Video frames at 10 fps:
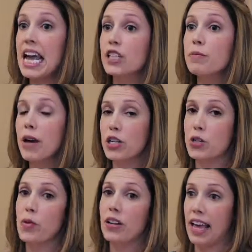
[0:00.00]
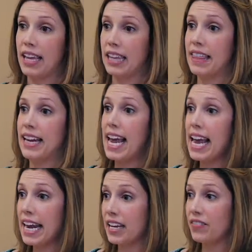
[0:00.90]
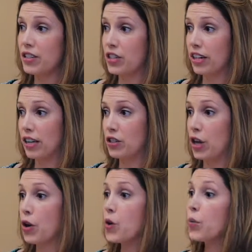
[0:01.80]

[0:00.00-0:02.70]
it's much more likely that a Hague Convention country